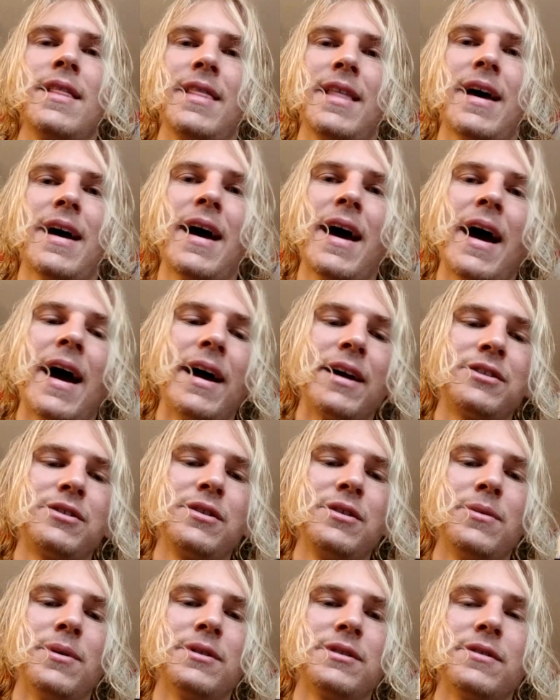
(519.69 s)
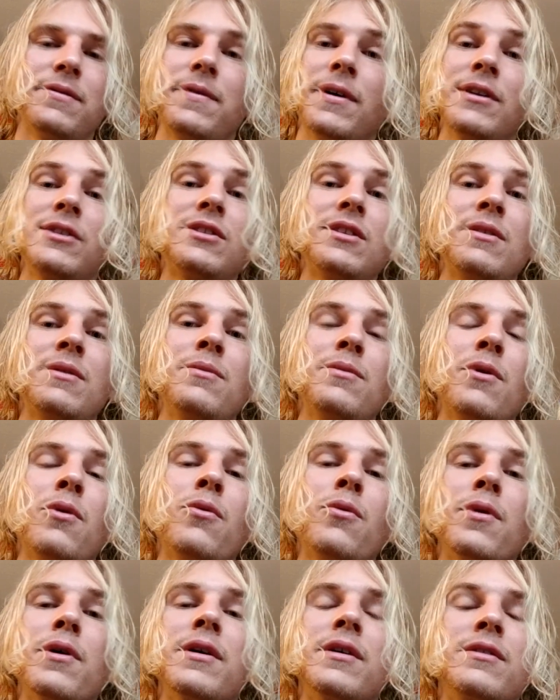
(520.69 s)
that actually wants to function and
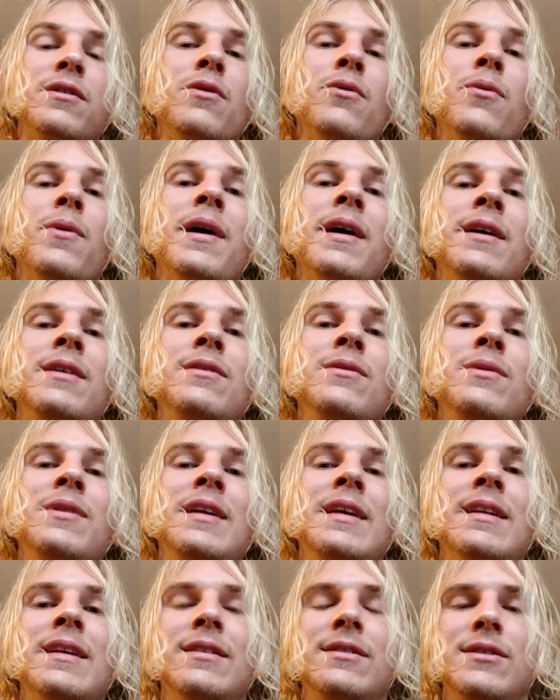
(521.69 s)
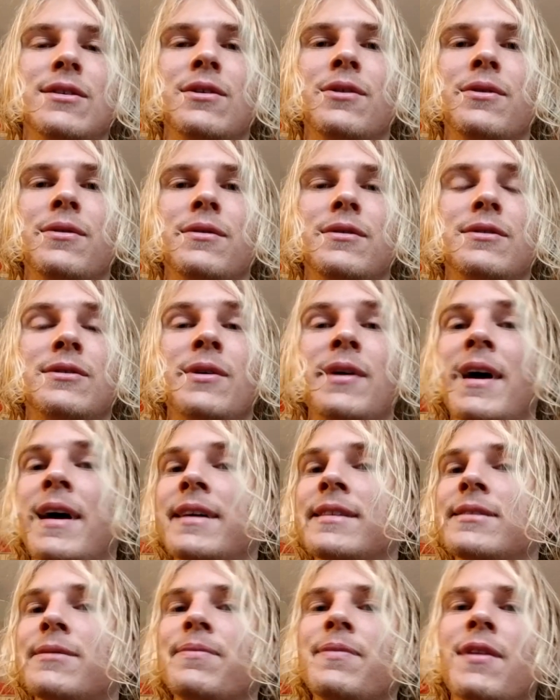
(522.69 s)
will work the way you need it to. So
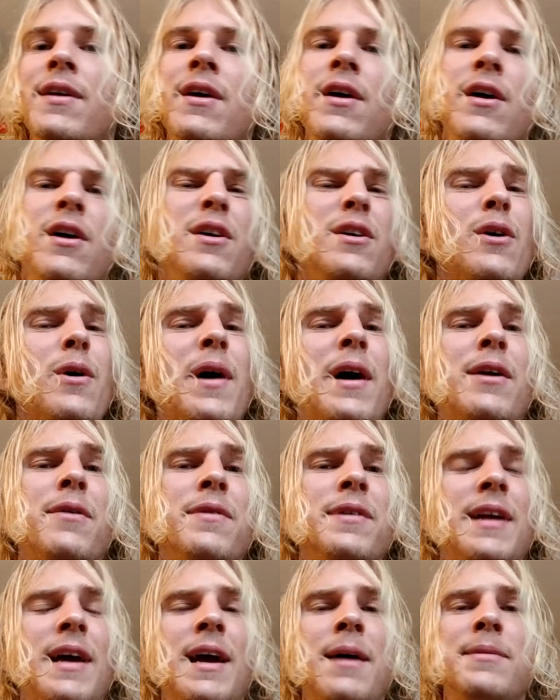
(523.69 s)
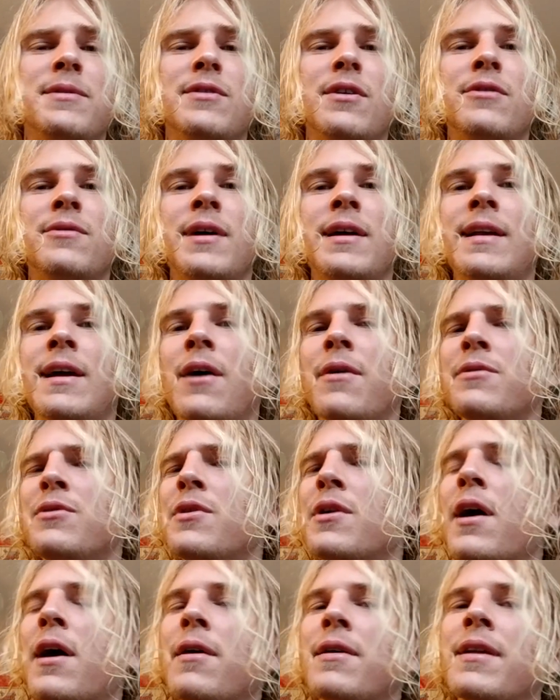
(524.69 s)
guys, go head over to Amazon right now.
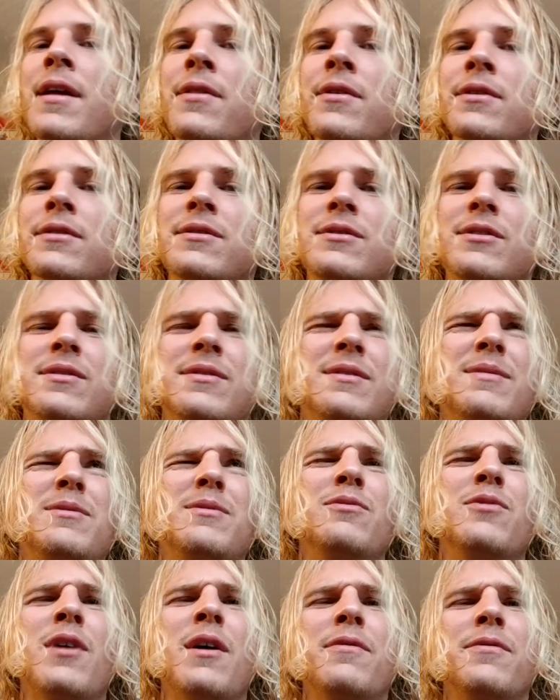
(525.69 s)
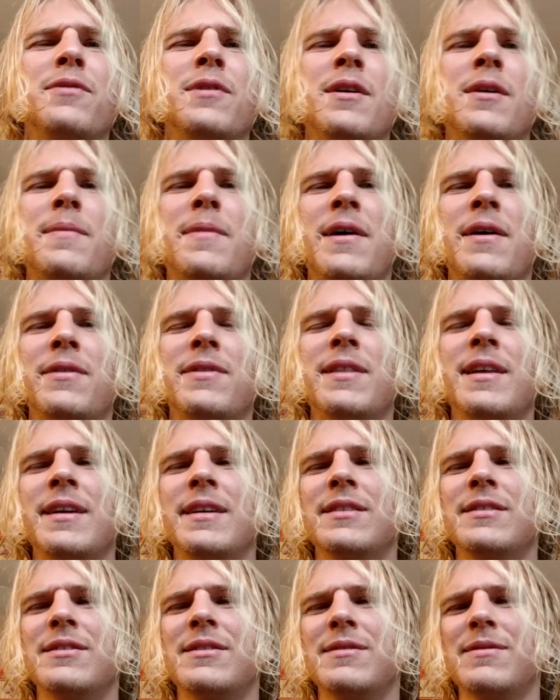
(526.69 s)
You got another roughly about, I
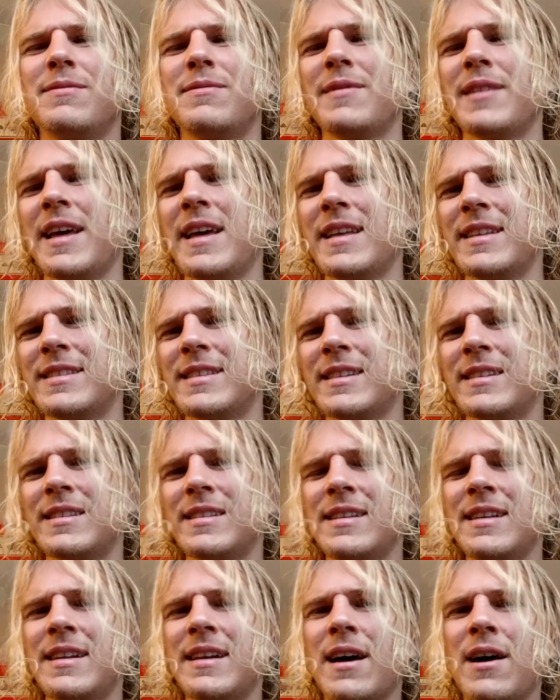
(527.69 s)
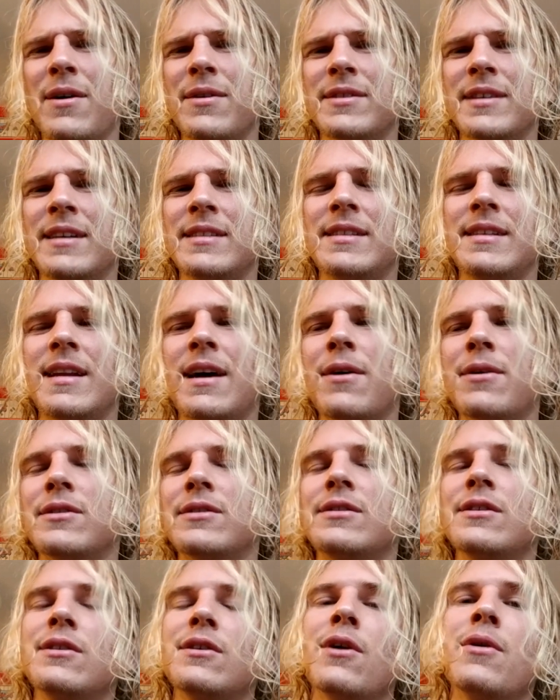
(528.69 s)
think, 16 hours, 18
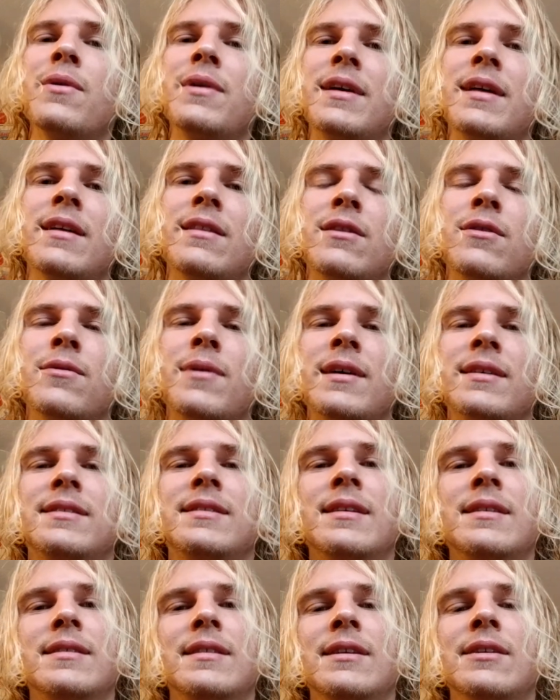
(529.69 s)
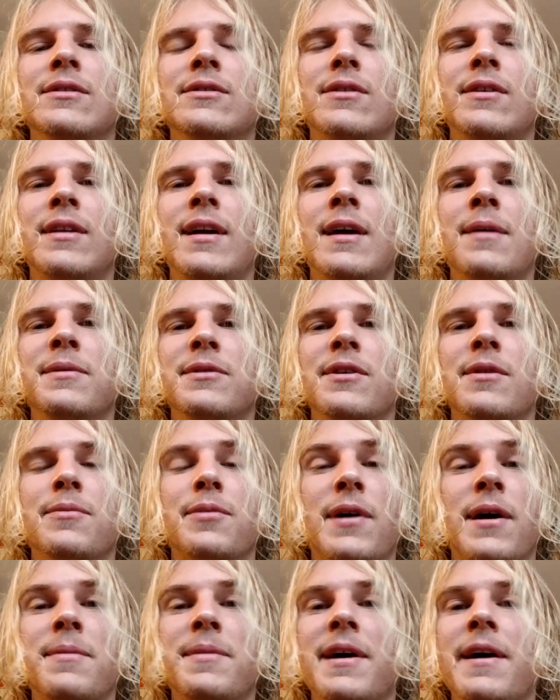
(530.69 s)
hours to go get the rest of the deals on Amazon
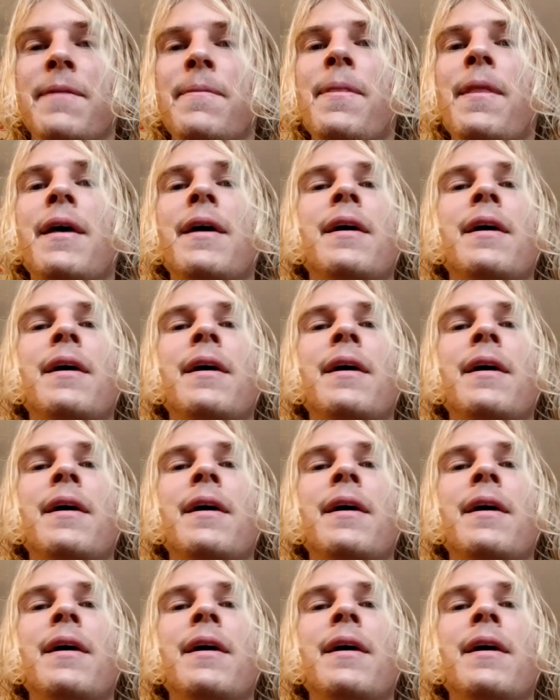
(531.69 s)
Prime Day.